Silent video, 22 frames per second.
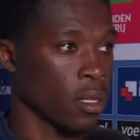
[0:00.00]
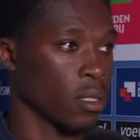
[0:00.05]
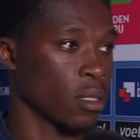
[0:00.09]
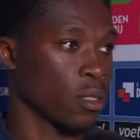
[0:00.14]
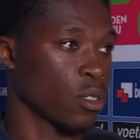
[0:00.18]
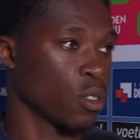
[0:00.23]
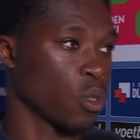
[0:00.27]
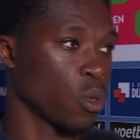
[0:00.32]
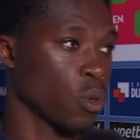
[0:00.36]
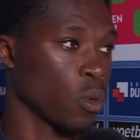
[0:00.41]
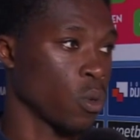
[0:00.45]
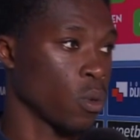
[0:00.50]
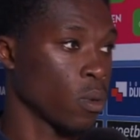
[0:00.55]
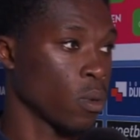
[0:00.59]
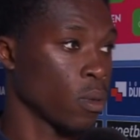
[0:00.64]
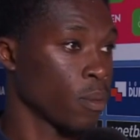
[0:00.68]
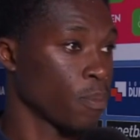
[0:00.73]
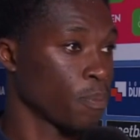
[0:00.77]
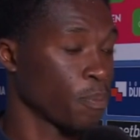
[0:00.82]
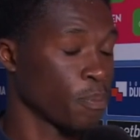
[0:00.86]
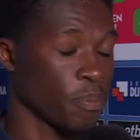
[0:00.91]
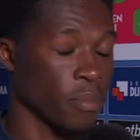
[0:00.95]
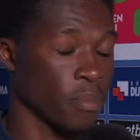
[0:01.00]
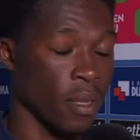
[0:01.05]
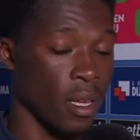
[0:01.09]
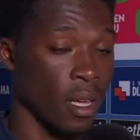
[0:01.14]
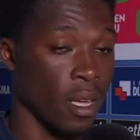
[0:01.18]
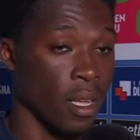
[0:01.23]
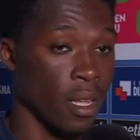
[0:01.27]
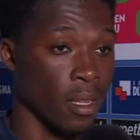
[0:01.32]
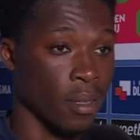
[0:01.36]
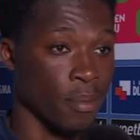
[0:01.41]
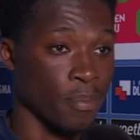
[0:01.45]
So
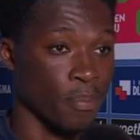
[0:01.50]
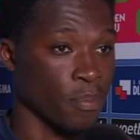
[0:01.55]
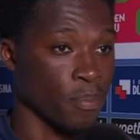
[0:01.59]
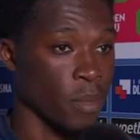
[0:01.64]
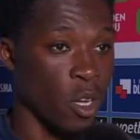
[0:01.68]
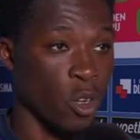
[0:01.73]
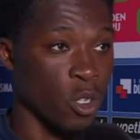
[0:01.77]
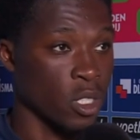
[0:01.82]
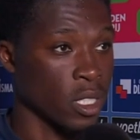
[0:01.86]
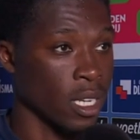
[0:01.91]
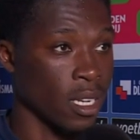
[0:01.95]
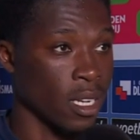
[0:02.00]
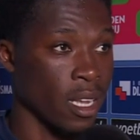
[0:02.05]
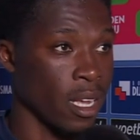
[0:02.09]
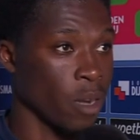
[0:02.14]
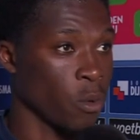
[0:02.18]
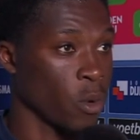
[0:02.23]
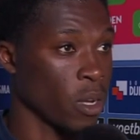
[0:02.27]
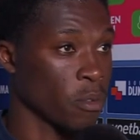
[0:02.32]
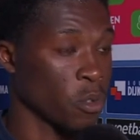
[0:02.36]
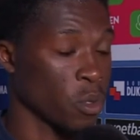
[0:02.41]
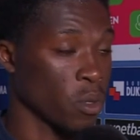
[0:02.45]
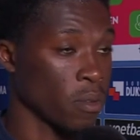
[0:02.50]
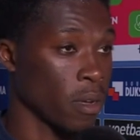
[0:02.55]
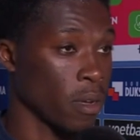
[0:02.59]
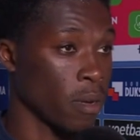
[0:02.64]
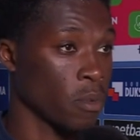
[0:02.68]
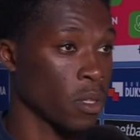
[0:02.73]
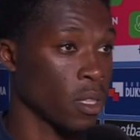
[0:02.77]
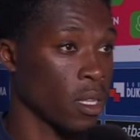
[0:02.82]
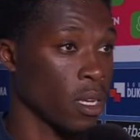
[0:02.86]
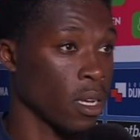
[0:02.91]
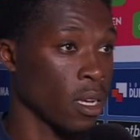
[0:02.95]
yeah, on Sunday we have to give
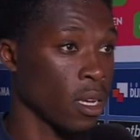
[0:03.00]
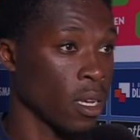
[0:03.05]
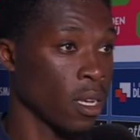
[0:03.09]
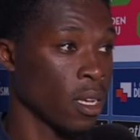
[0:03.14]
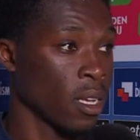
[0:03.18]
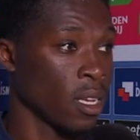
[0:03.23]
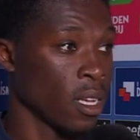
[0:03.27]
everything.